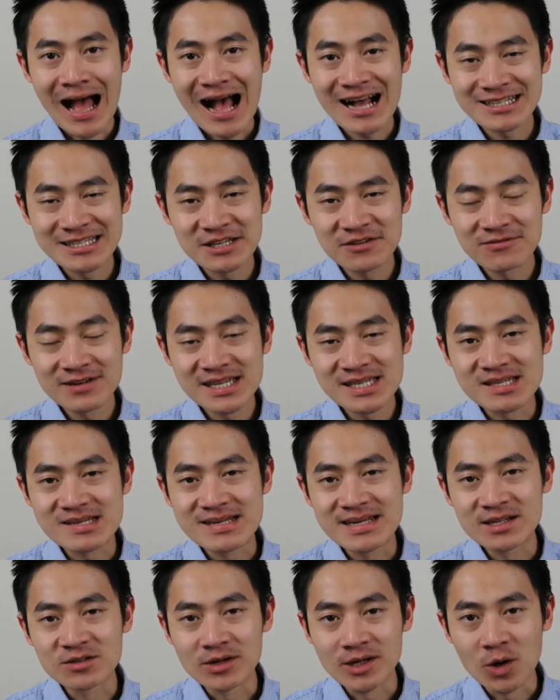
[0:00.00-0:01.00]
Active
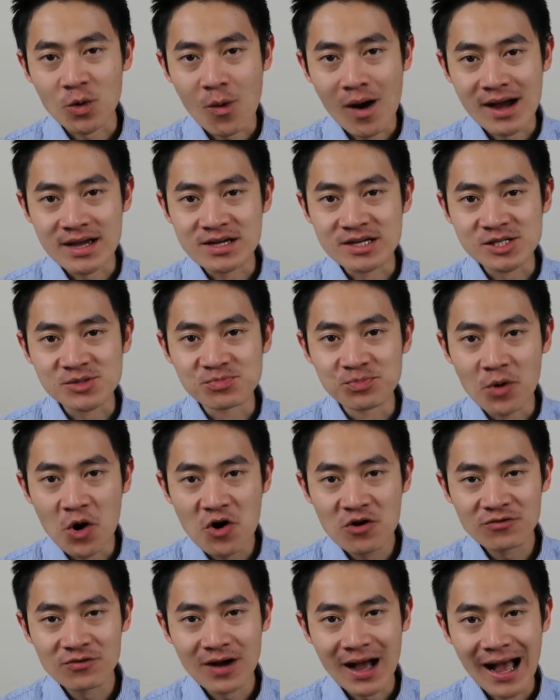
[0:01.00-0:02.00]
listening requires
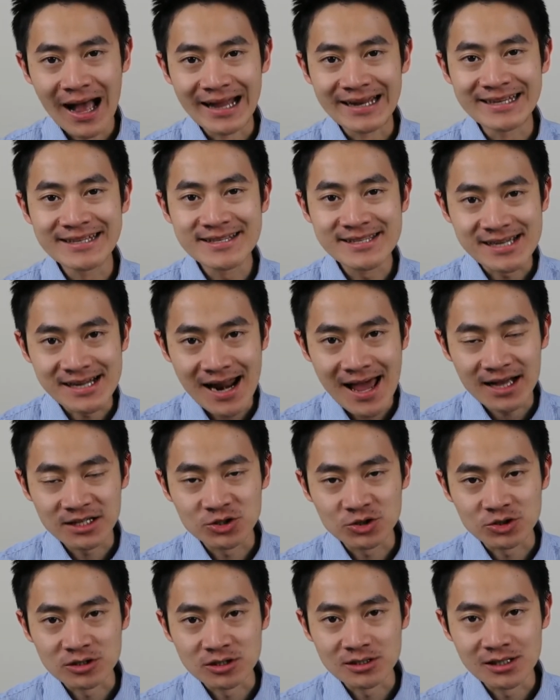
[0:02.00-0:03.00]
both an
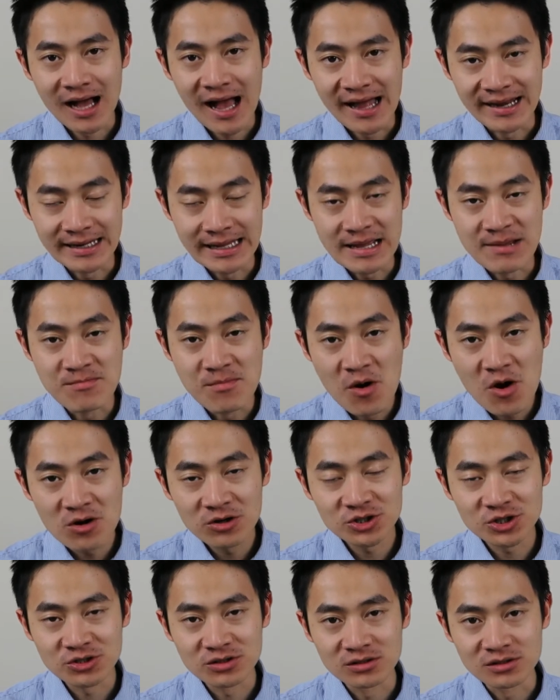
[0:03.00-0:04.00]
intellectual and
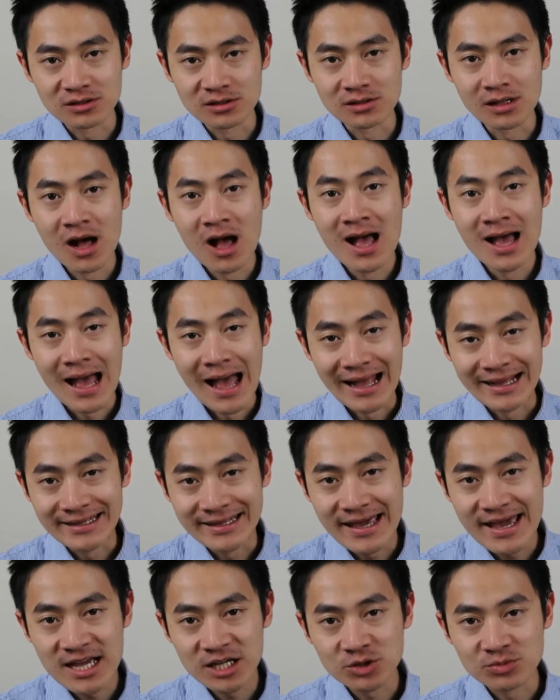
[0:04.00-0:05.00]
emotional
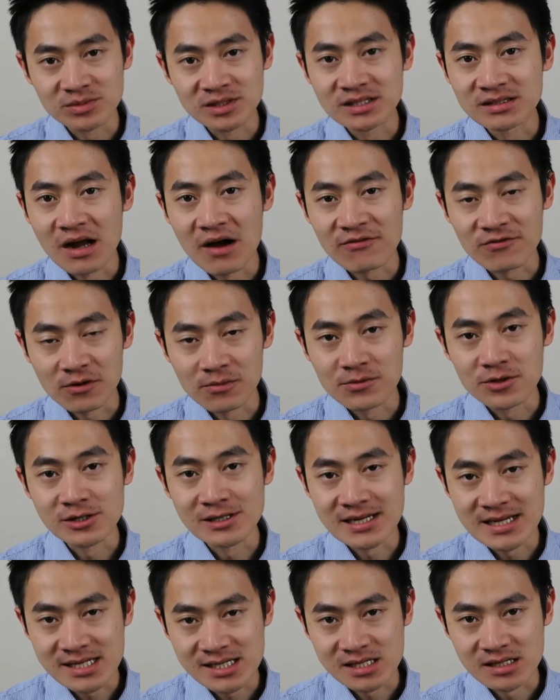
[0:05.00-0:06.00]
engagement from the
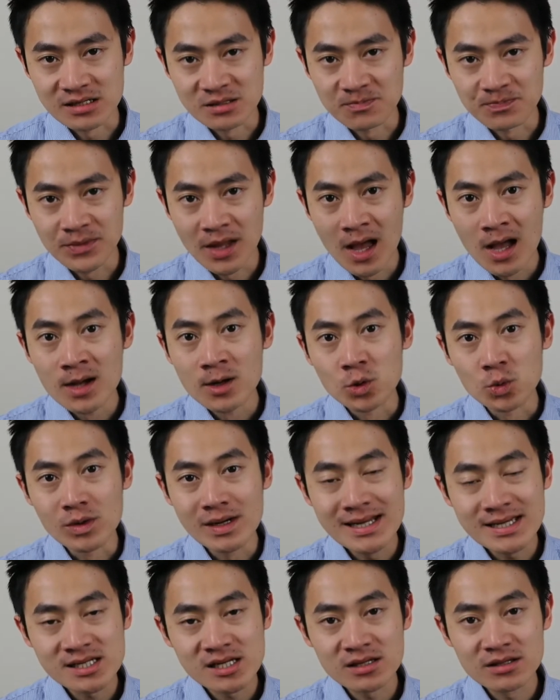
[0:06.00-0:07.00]
listener. We
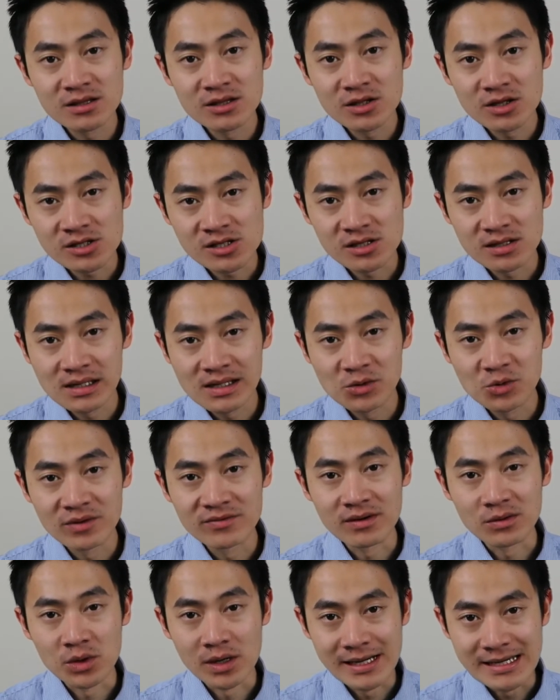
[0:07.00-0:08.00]
listen not only
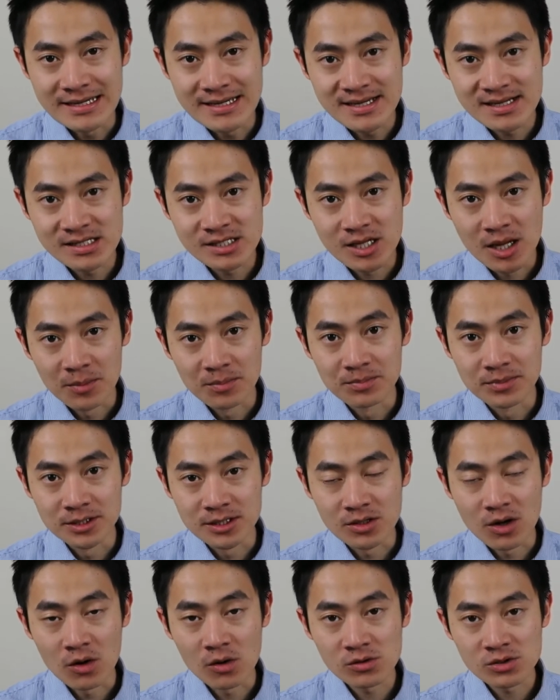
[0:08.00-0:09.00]
with our ears
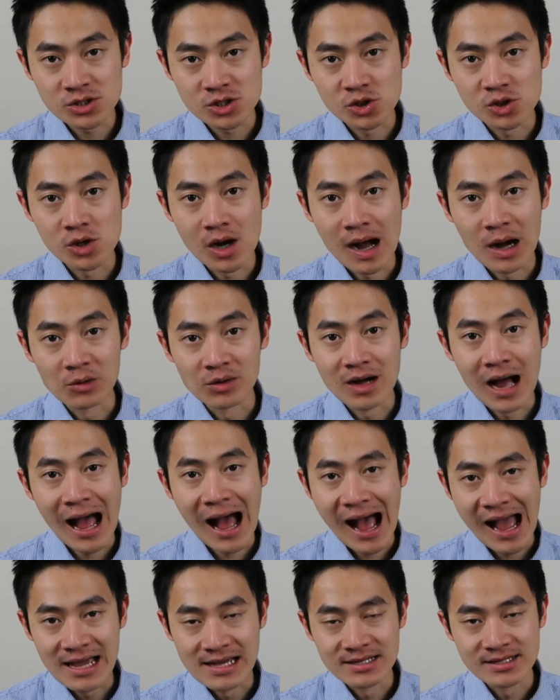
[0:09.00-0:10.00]
but also our
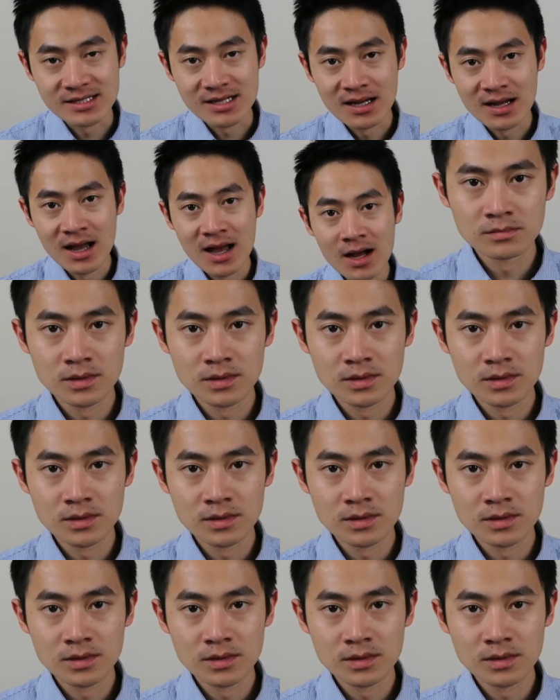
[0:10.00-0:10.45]
eyes.